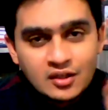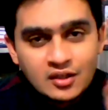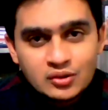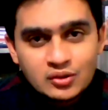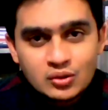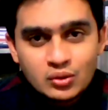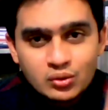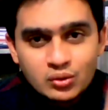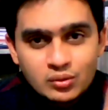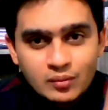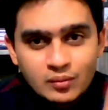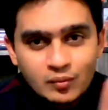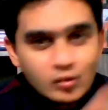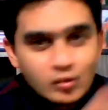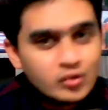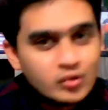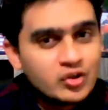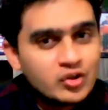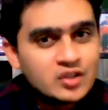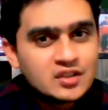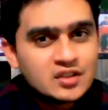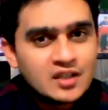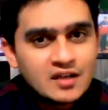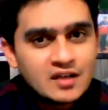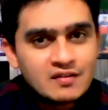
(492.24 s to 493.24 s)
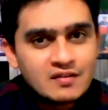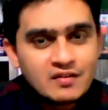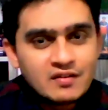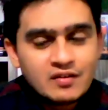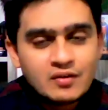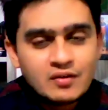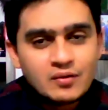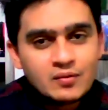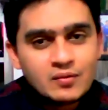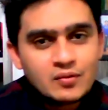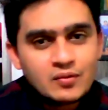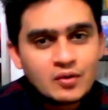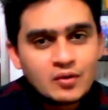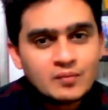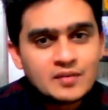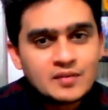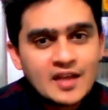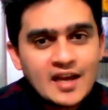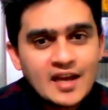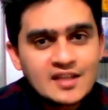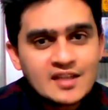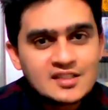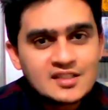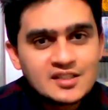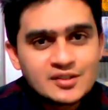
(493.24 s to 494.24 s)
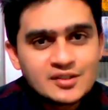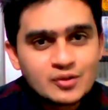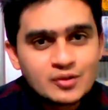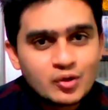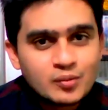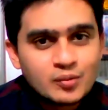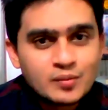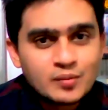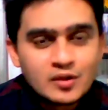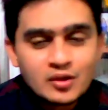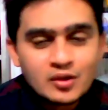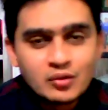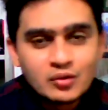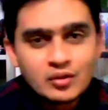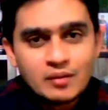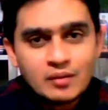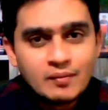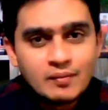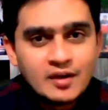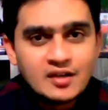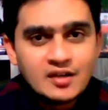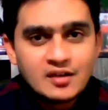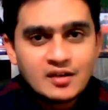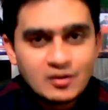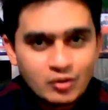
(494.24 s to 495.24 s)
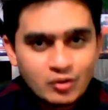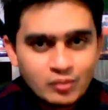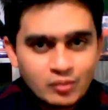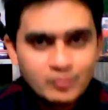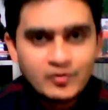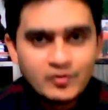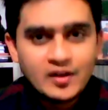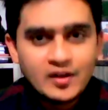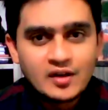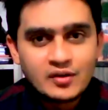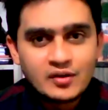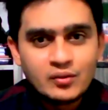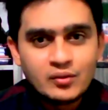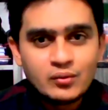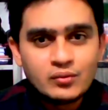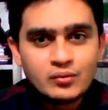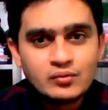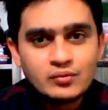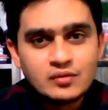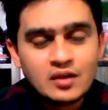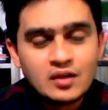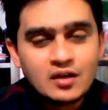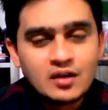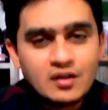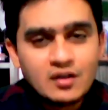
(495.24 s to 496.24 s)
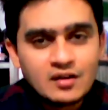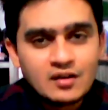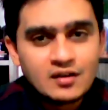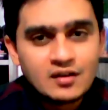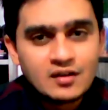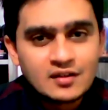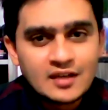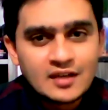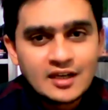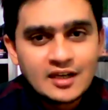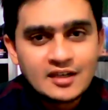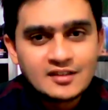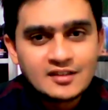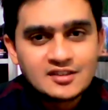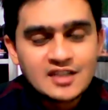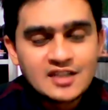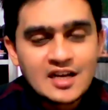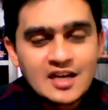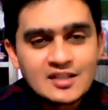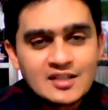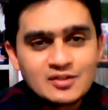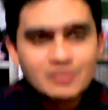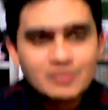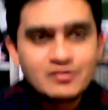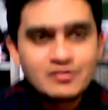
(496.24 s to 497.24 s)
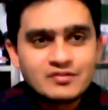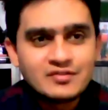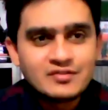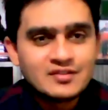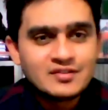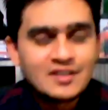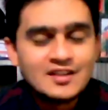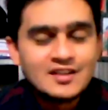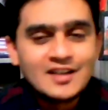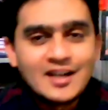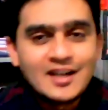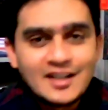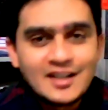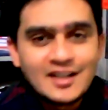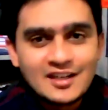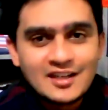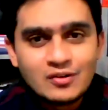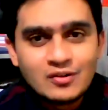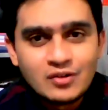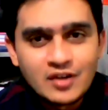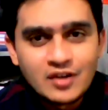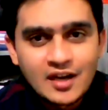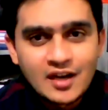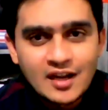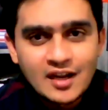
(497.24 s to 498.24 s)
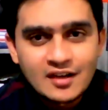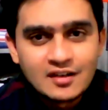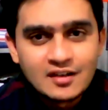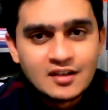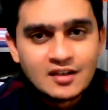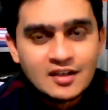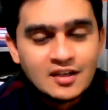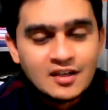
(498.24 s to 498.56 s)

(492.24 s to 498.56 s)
So move yourself from the anxious group to the better group where you get a chance of getting a good rank.